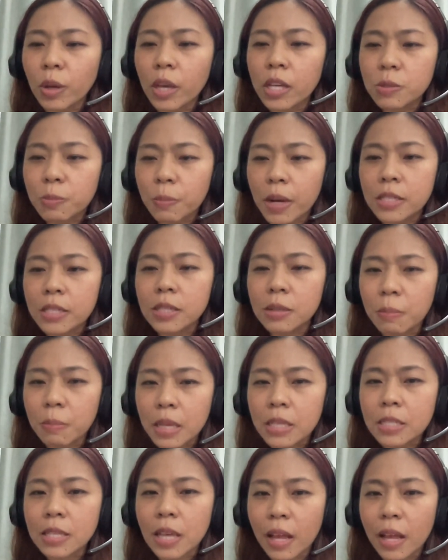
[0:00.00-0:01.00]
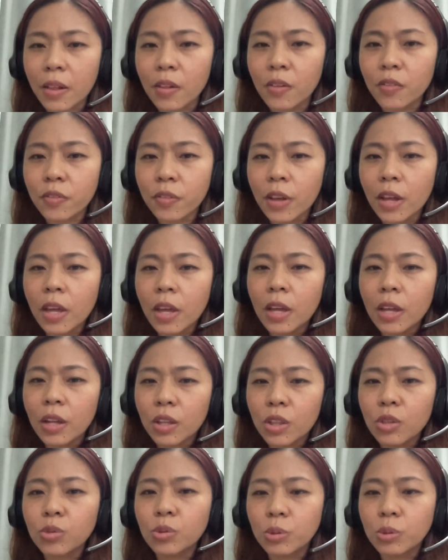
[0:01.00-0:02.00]
expressing myself
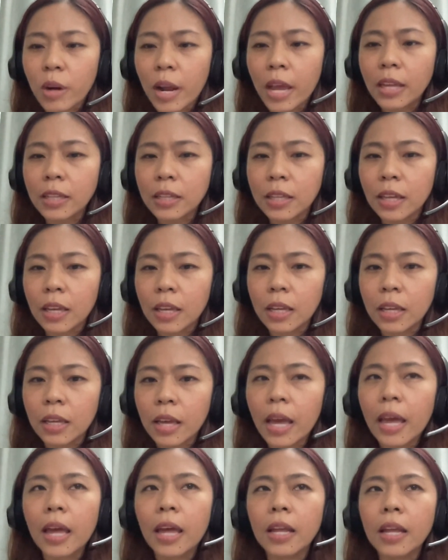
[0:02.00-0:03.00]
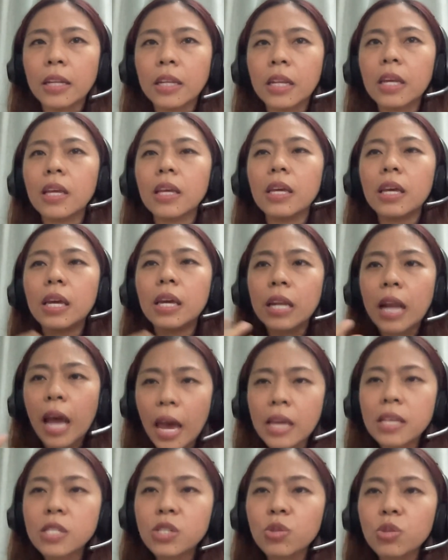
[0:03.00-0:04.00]
through writing. And in
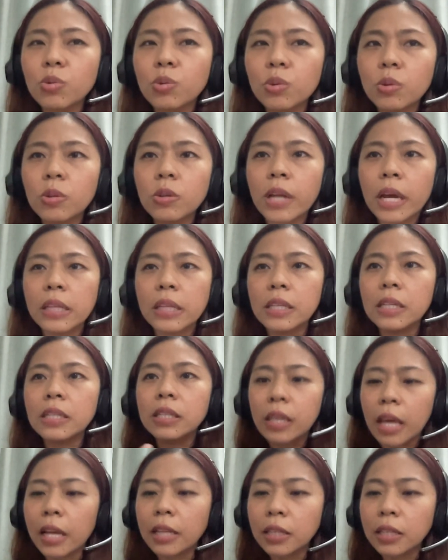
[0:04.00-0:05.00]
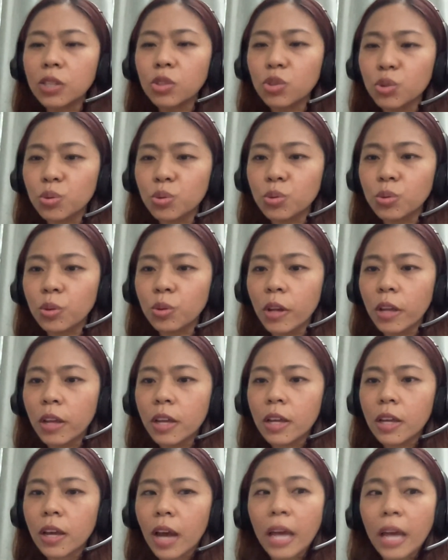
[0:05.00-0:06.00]
high school, I did
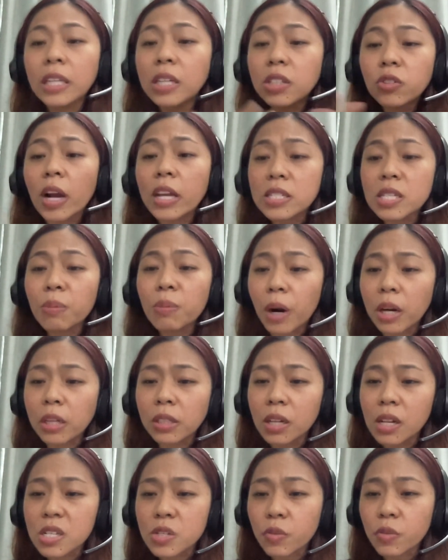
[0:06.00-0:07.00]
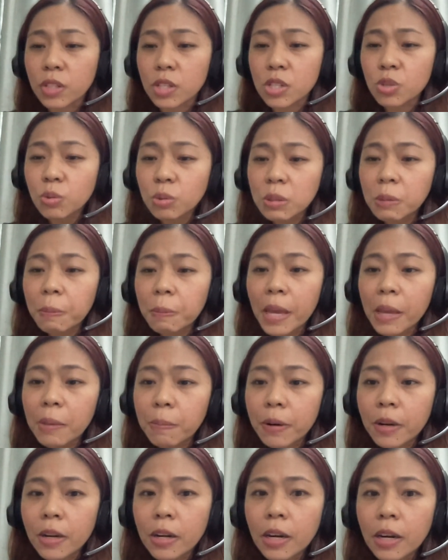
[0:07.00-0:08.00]
write some articles for the school
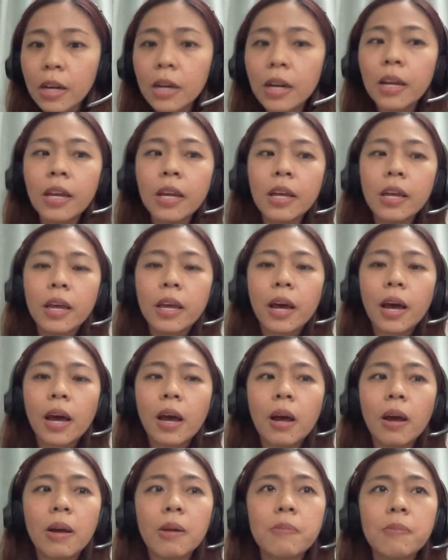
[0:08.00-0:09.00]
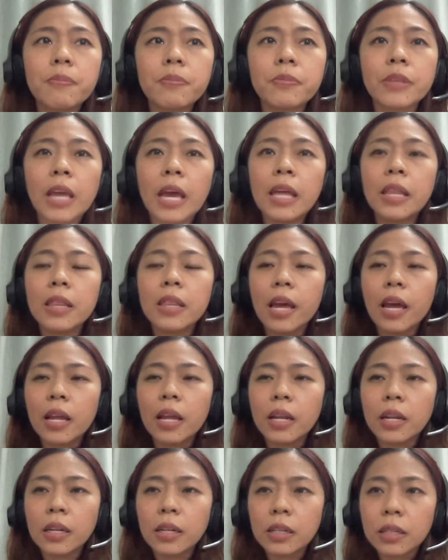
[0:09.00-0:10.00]
paper. And
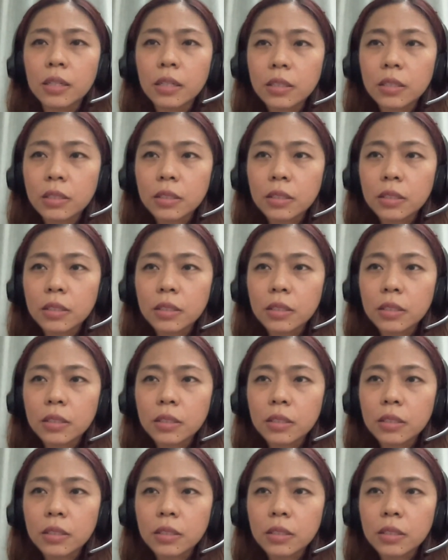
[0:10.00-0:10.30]
then